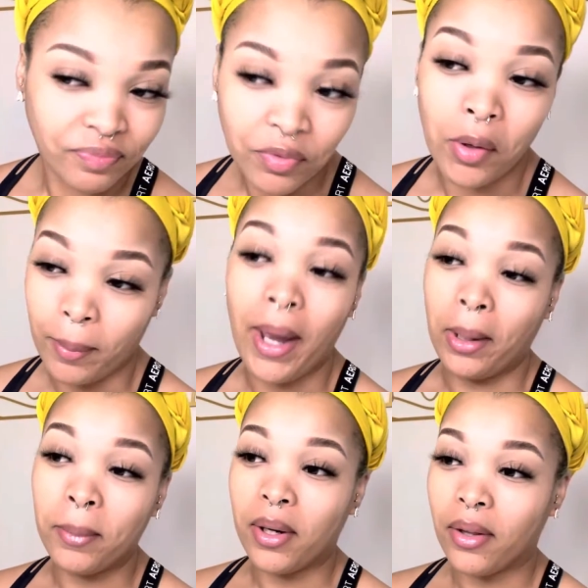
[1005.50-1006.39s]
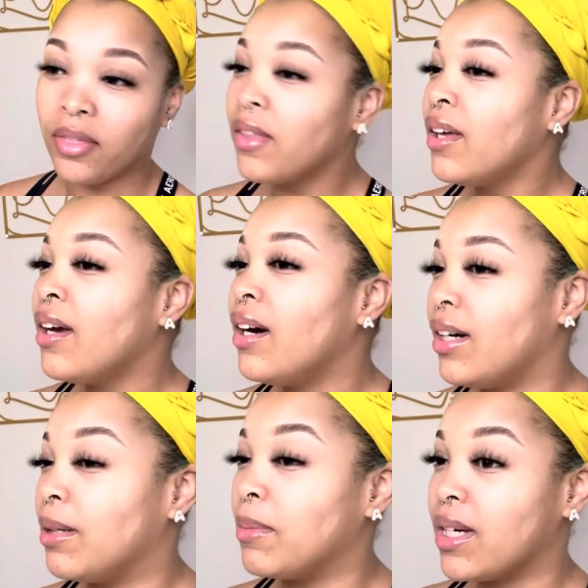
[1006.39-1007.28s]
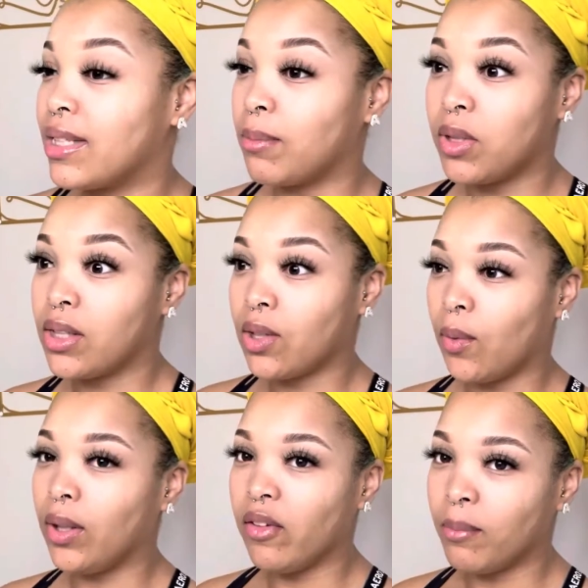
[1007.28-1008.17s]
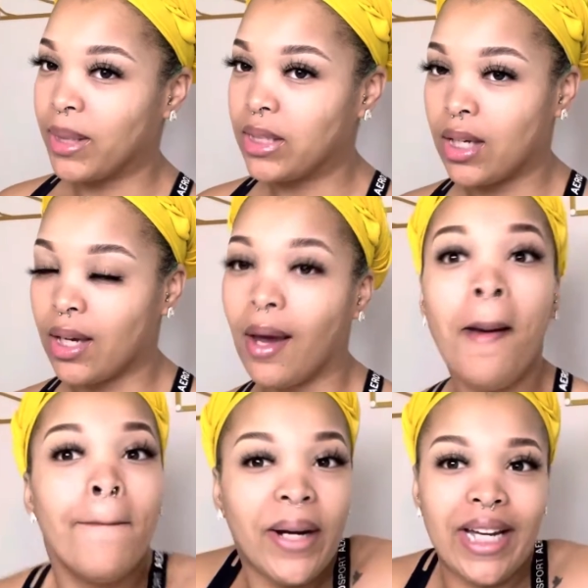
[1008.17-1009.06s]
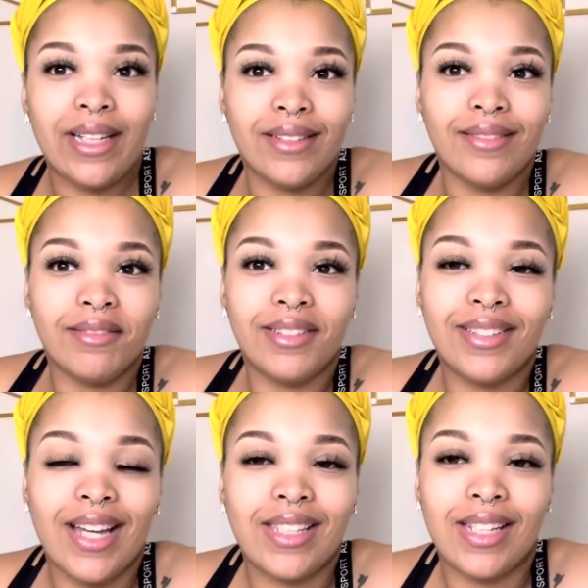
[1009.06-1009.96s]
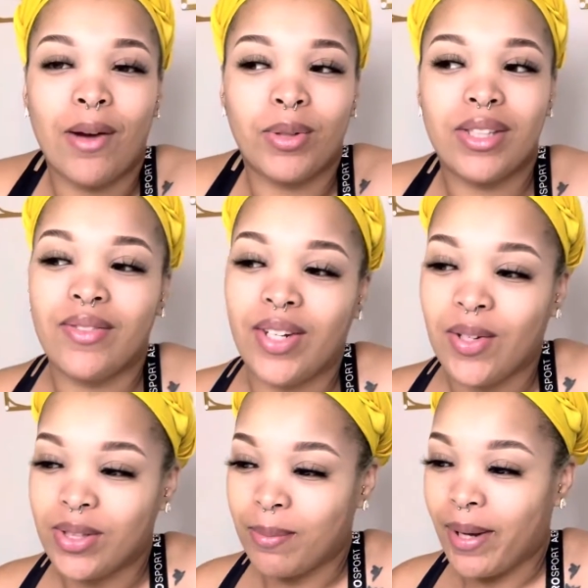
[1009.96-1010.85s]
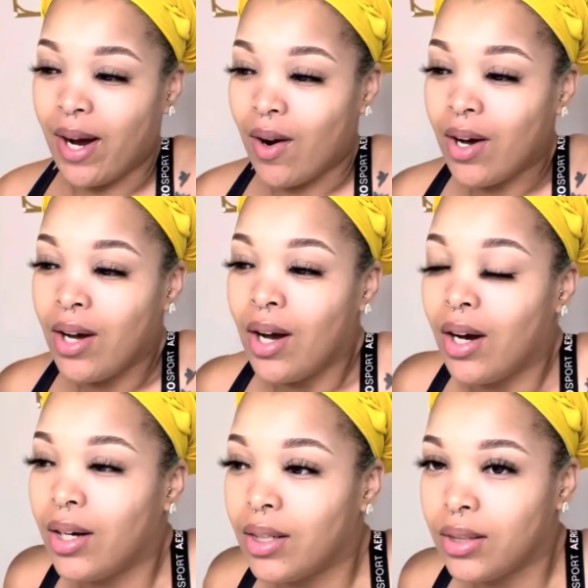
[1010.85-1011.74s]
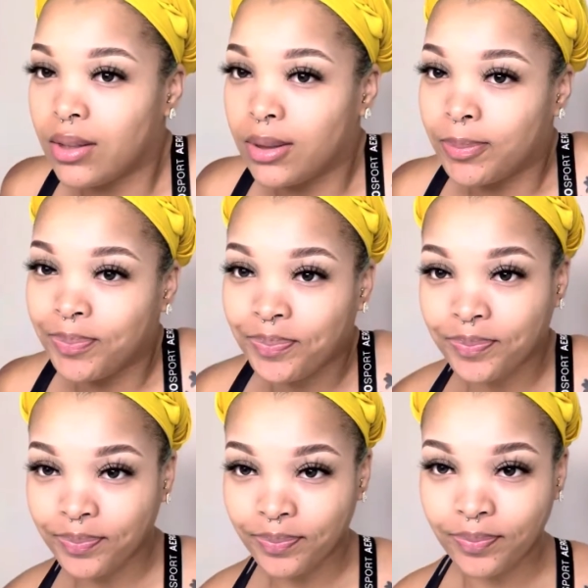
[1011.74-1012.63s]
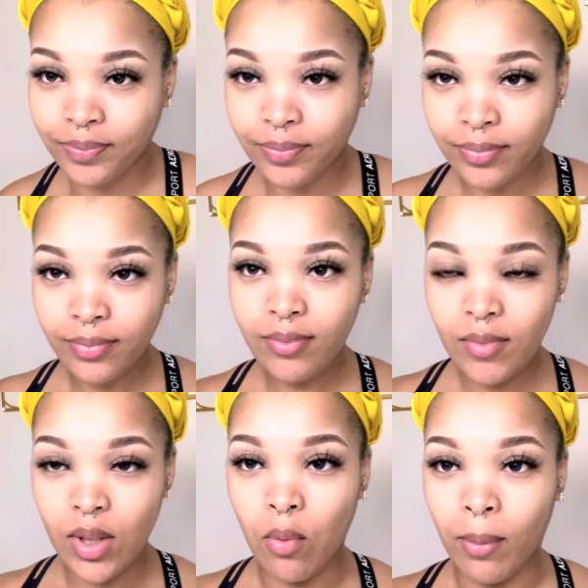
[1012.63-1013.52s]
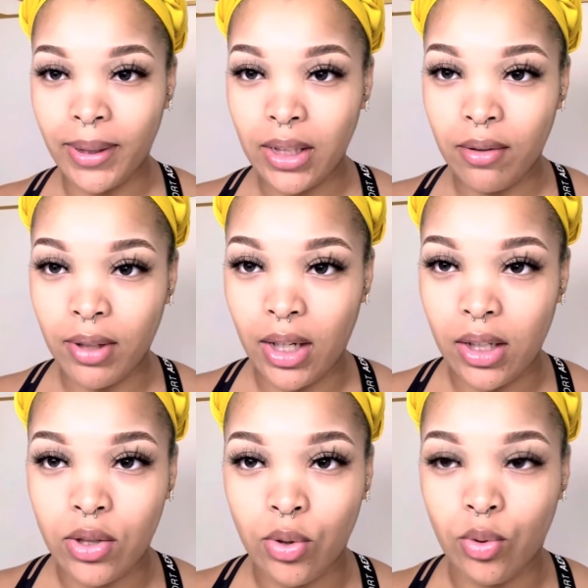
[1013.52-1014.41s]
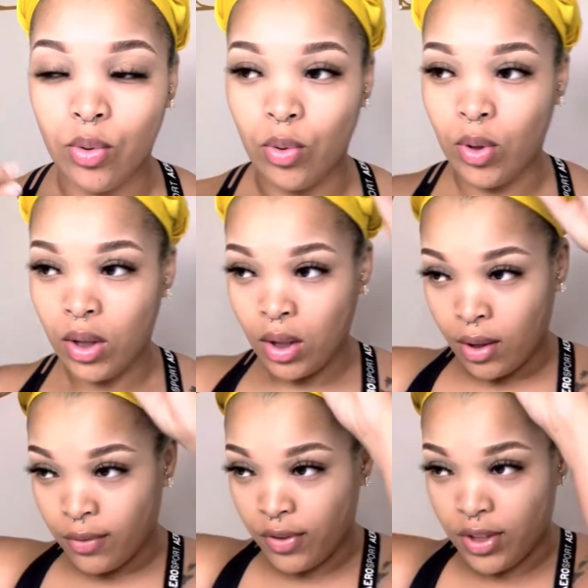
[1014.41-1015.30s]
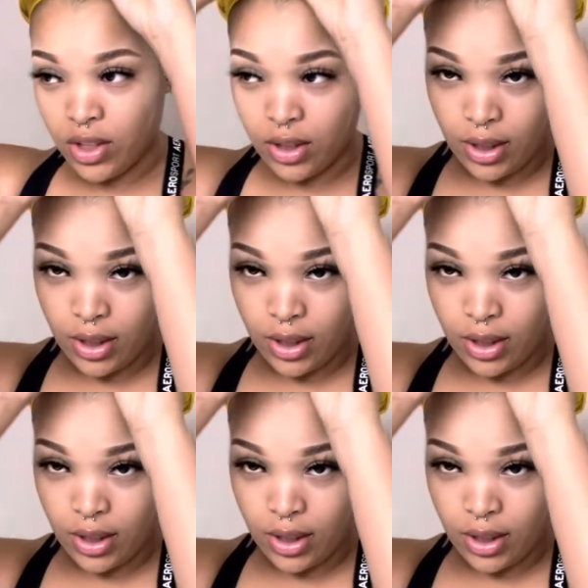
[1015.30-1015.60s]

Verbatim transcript: for about a month um because i'm just so in love with my skin but that's not what this video is about um we're about to get ready to finish this